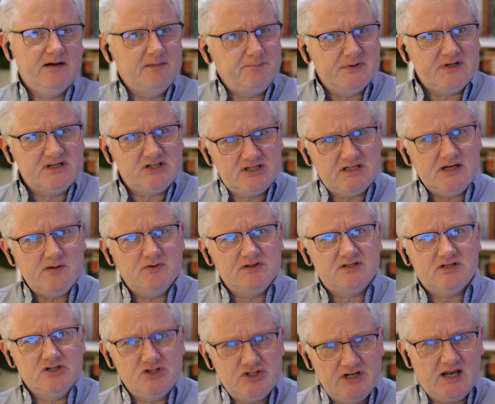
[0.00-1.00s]
But she
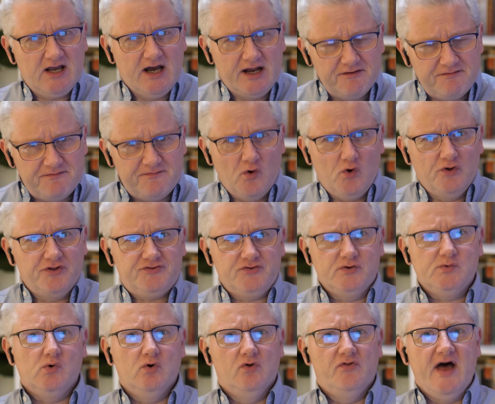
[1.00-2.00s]
kind of fought
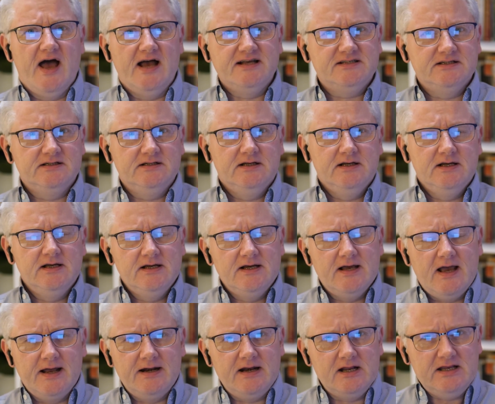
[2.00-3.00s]
through all that and
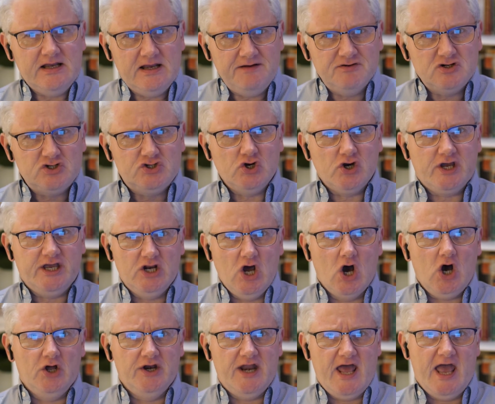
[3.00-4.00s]
even took it
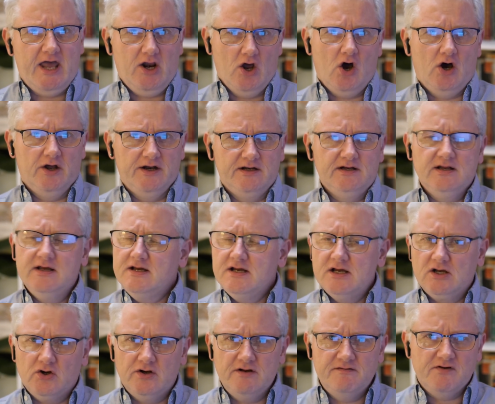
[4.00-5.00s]
on head on and
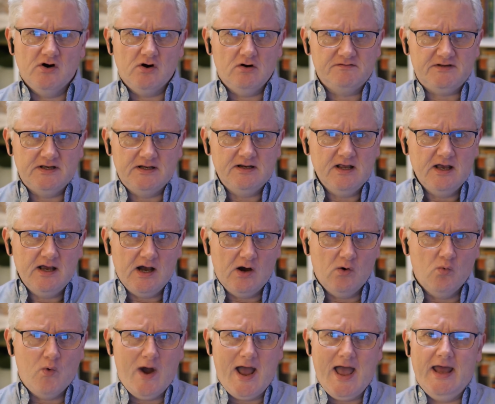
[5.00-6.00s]
got involved in
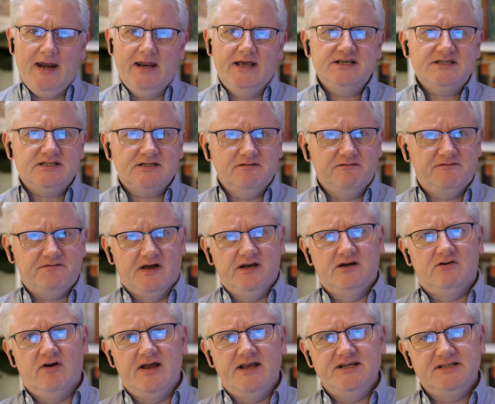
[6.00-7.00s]
awareness and
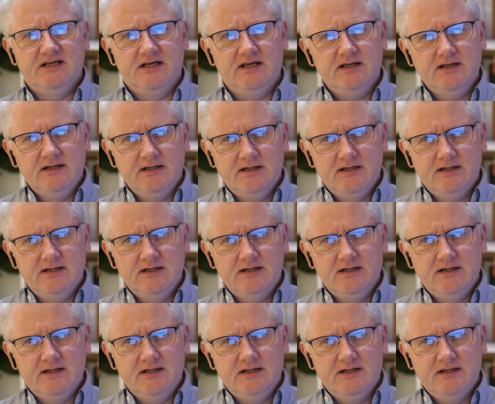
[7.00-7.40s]
fundraising.